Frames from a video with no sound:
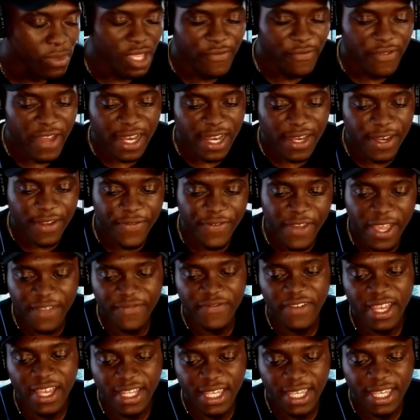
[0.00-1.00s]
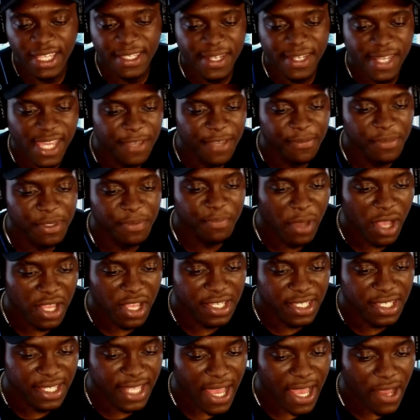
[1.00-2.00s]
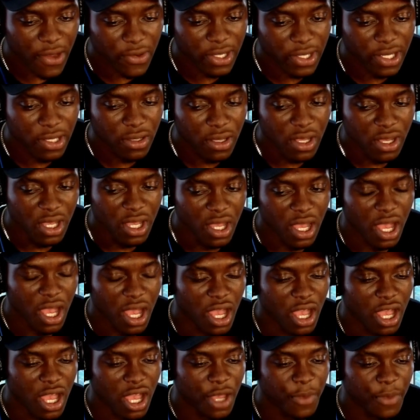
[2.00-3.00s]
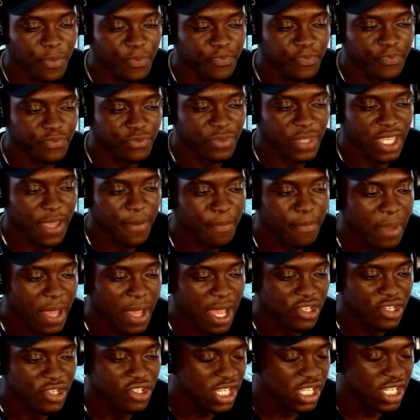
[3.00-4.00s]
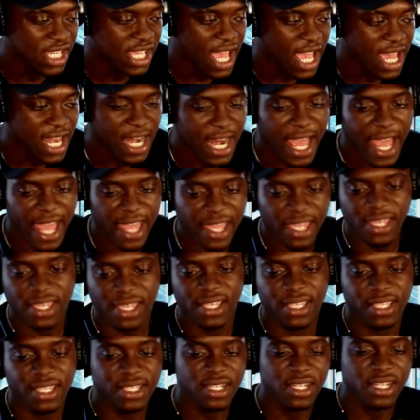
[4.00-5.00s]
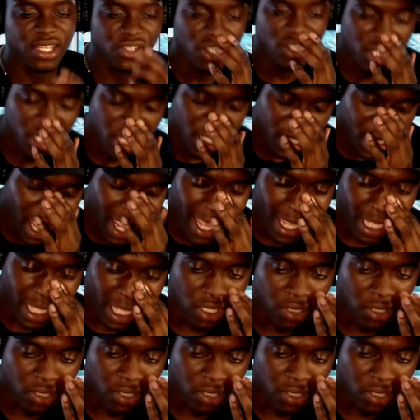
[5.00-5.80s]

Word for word: That the fact that his name's passed down, Kenpachi, and like it's literally like,